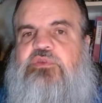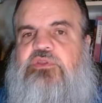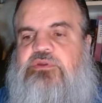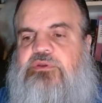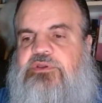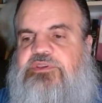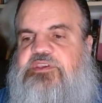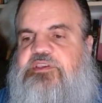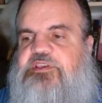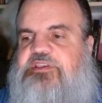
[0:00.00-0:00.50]
But
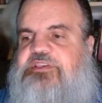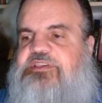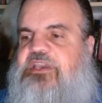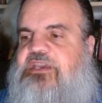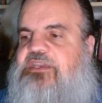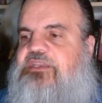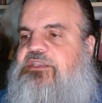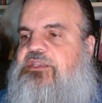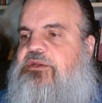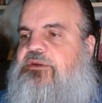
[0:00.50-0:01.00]
there are also
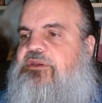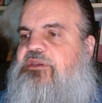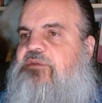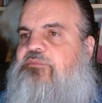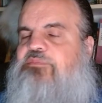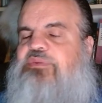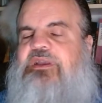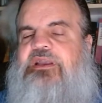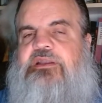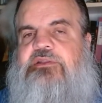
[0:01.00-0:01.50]
secondary
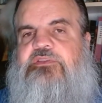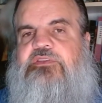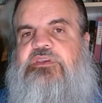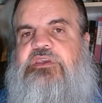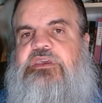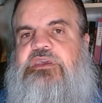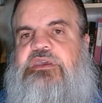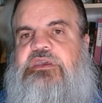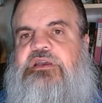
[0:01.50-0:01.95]
impacts,